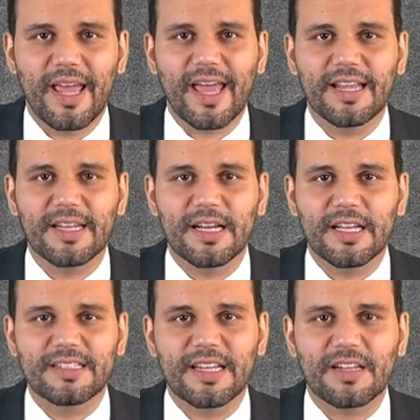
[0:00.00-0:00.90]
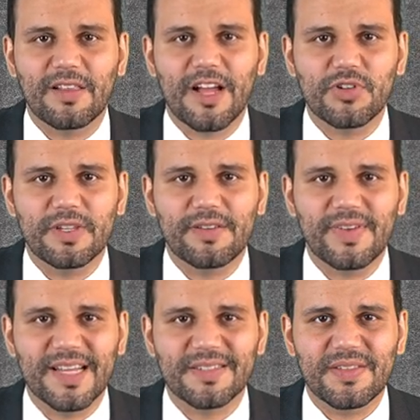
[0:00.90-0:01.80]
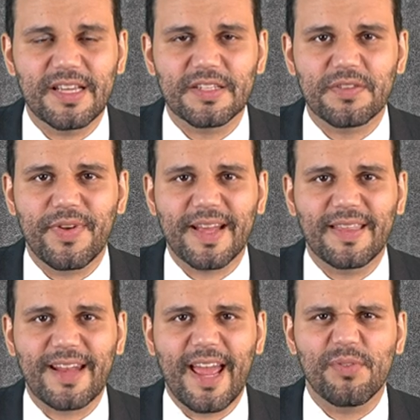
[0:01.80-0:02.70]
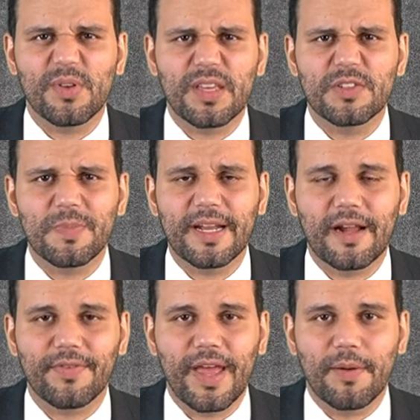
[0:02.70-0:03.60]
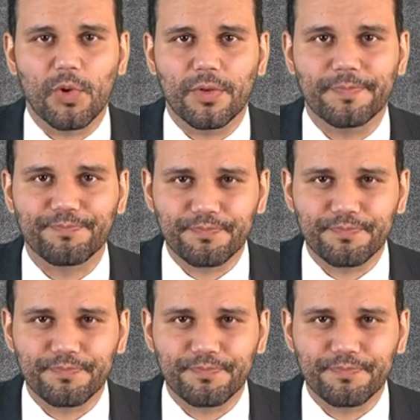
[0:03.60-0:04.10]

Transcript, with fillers: and uh, technologically advanced thing is the fact that everything's made out of emerald.